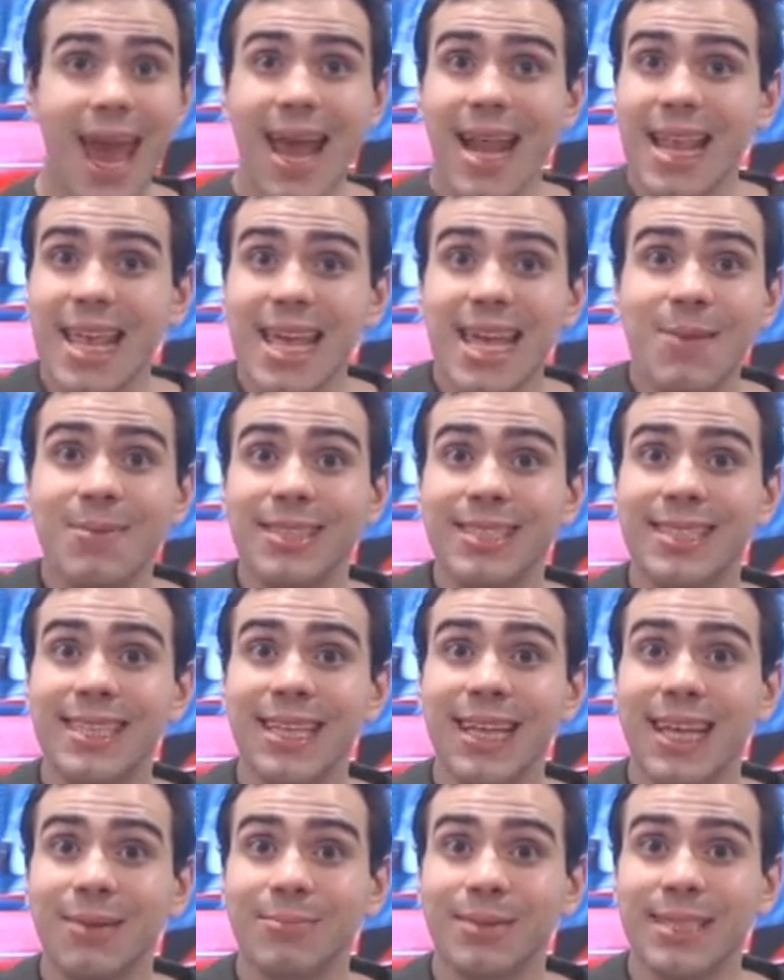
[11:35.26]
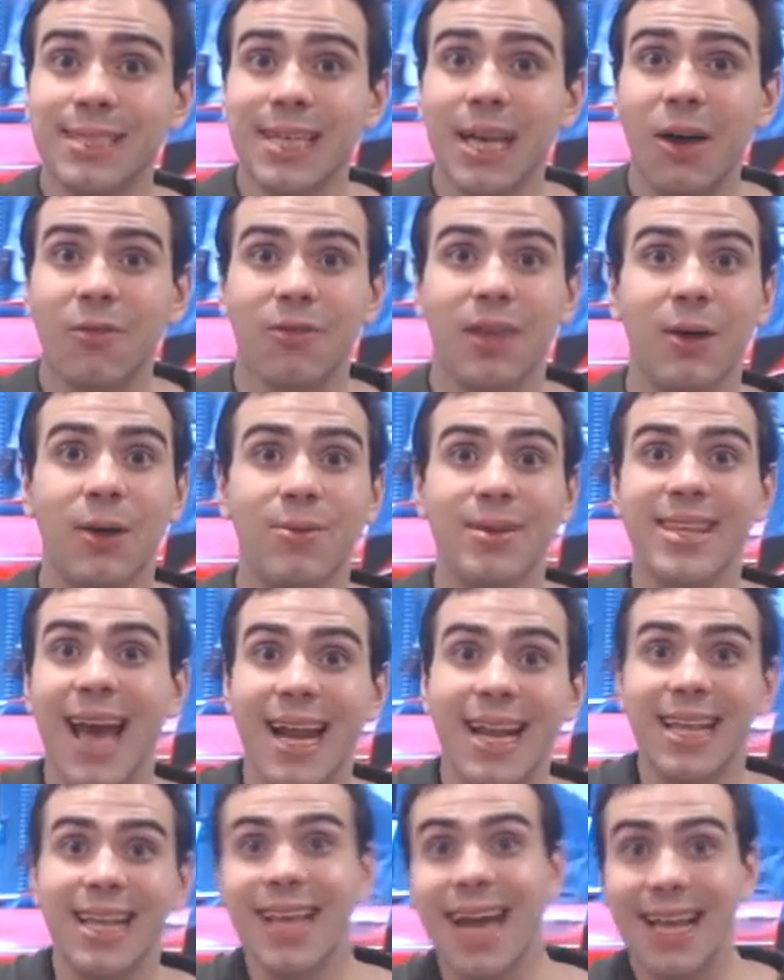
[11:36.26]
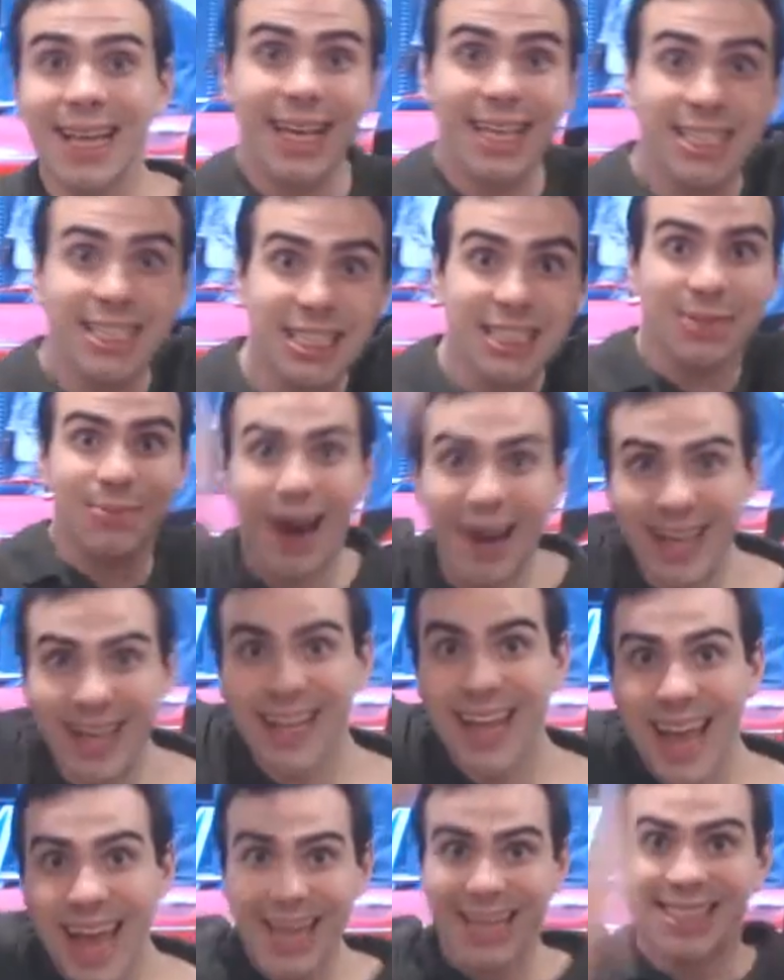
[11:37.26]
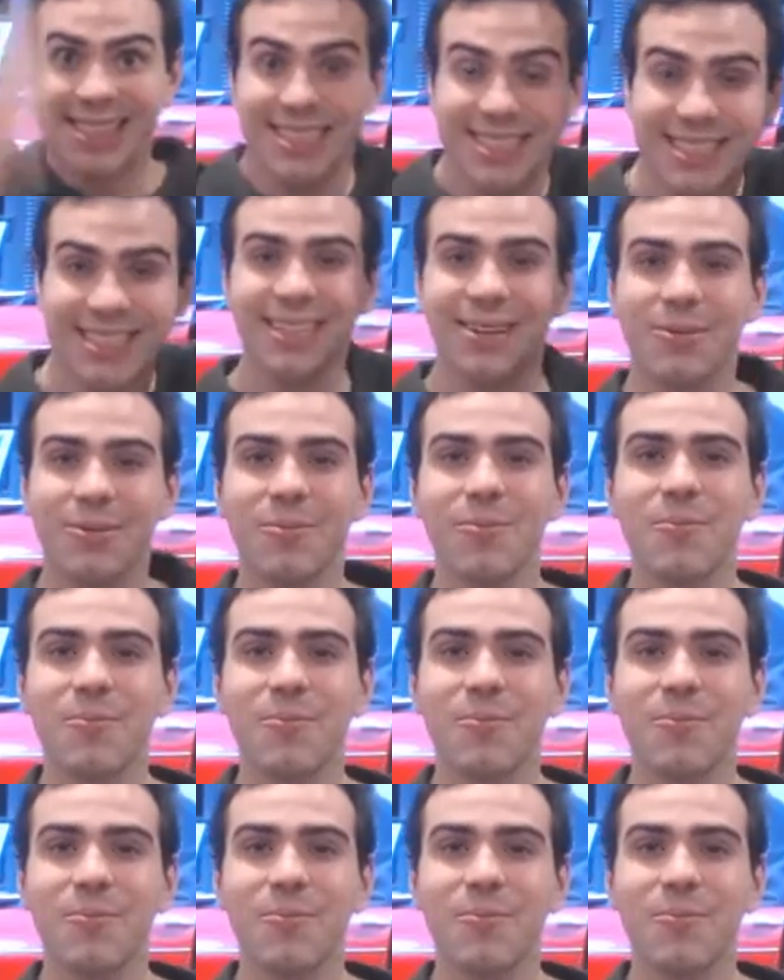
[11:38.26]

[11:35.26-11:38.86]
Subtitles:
And he can be silly himself, like when 99 teaches him how to dance.